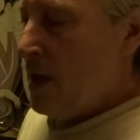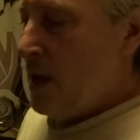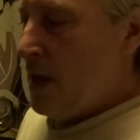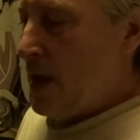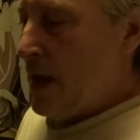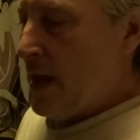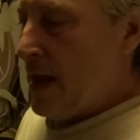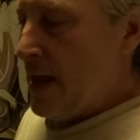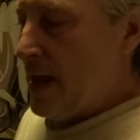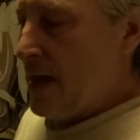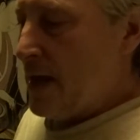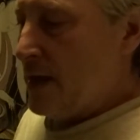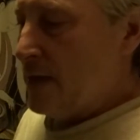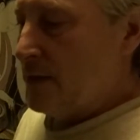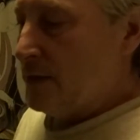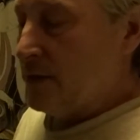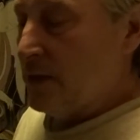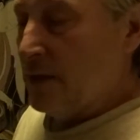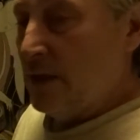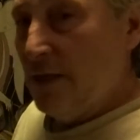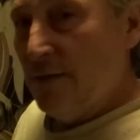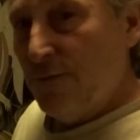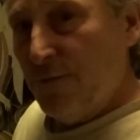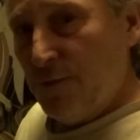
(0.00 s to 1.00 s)
And
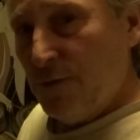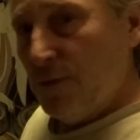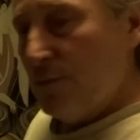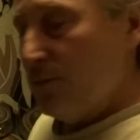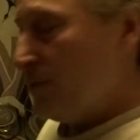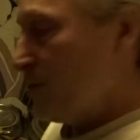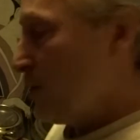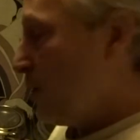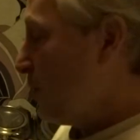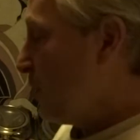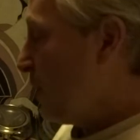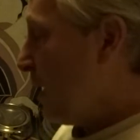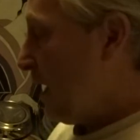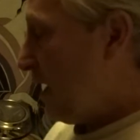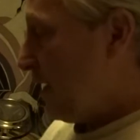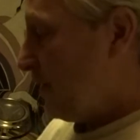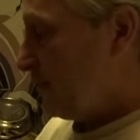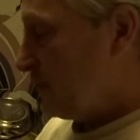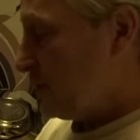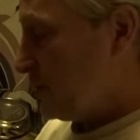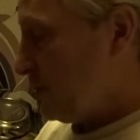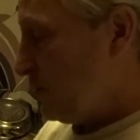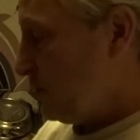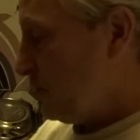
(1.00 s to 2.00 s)
if you don't
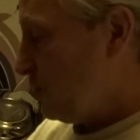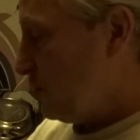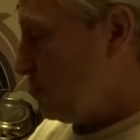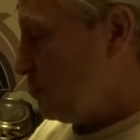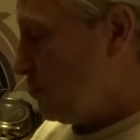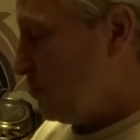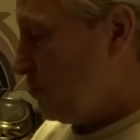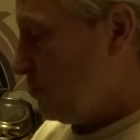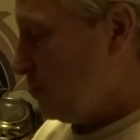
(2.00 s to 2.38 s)
have to